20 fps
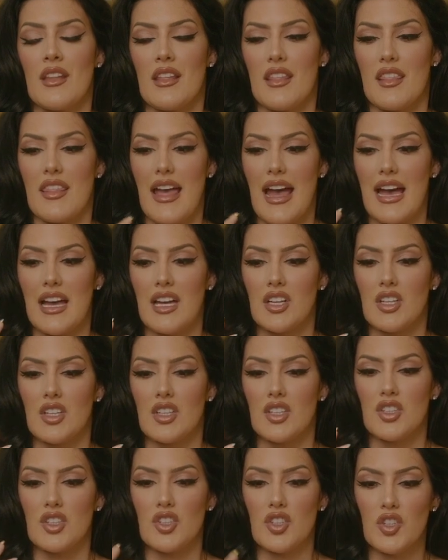that
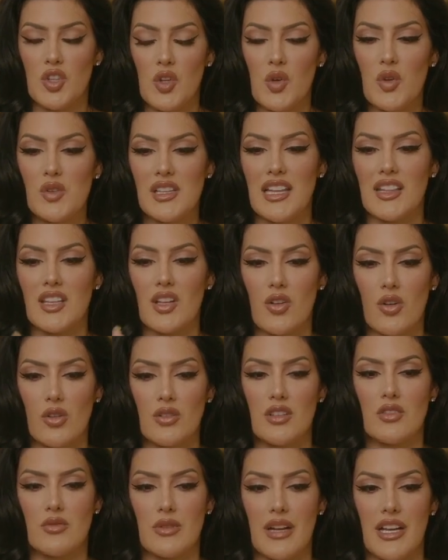using the
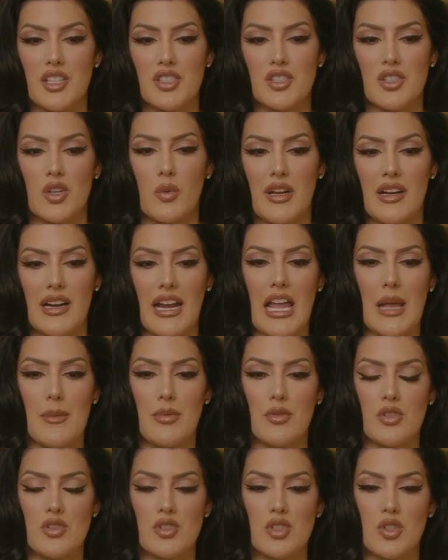golden ratio, we are
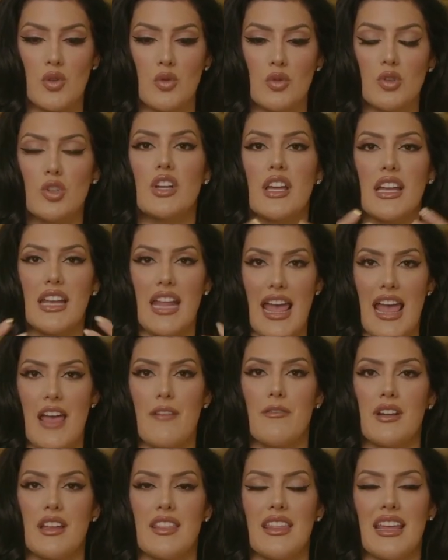able to look at
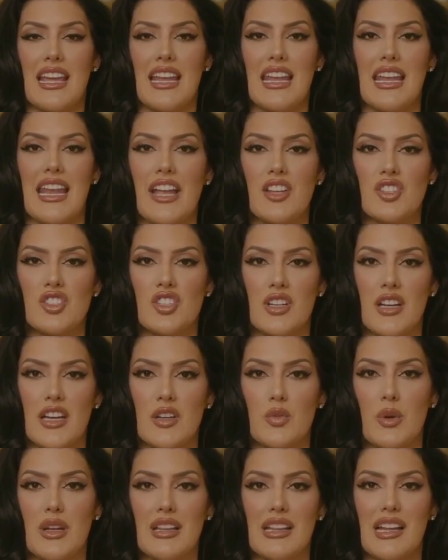everything in nature
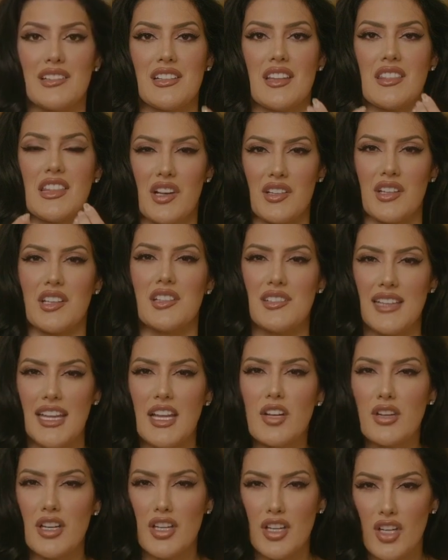and realize that there's a
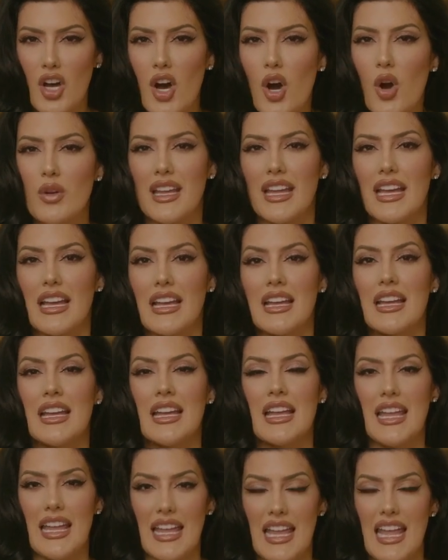secret coding
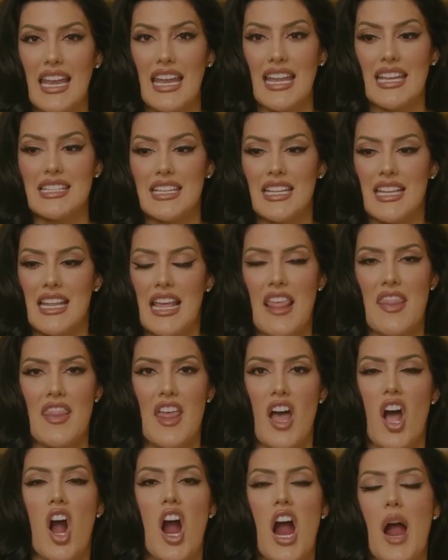in it
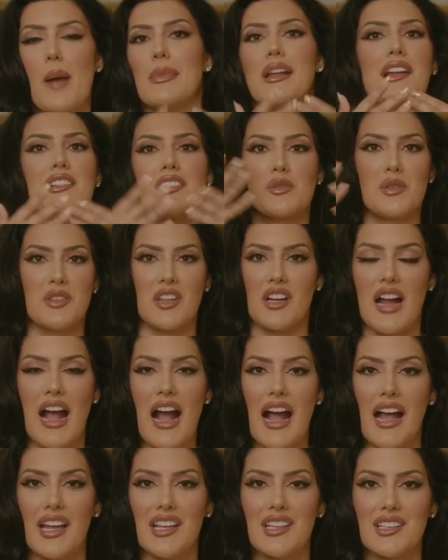that harmonizes with our
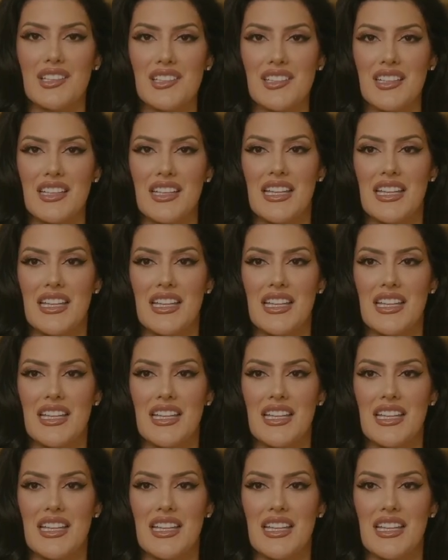eyes.